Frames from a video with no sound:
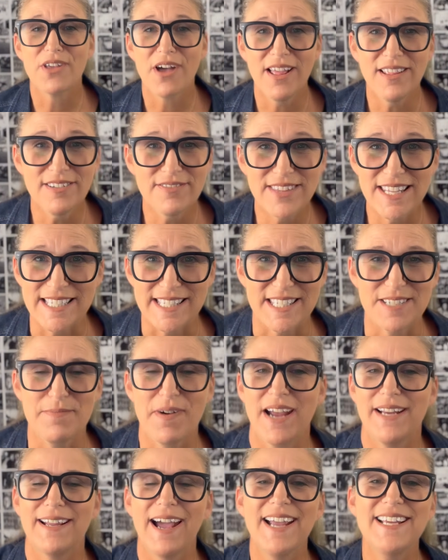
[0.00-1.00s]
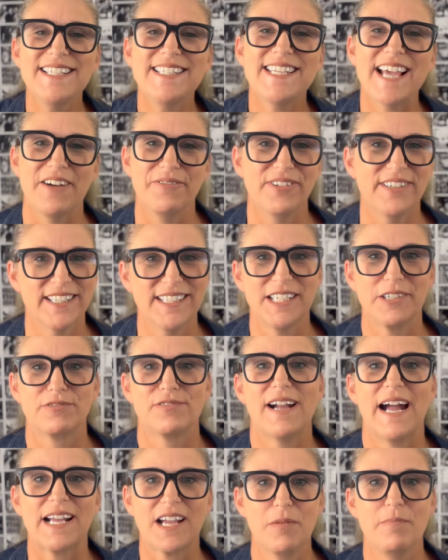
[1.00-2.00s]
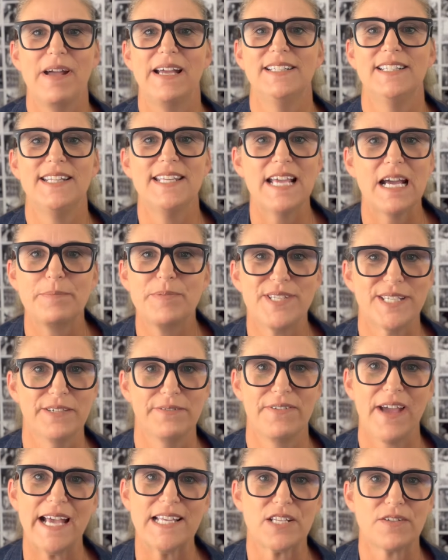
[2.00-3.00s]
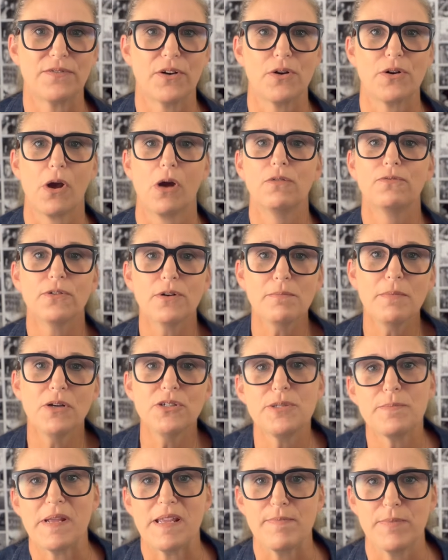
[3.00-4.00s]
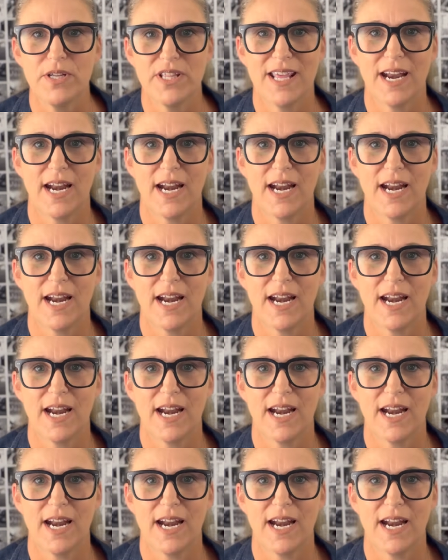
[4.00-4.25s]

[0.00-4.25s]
All of this in mind, I definitely recommend the Epson FastFoto for most people that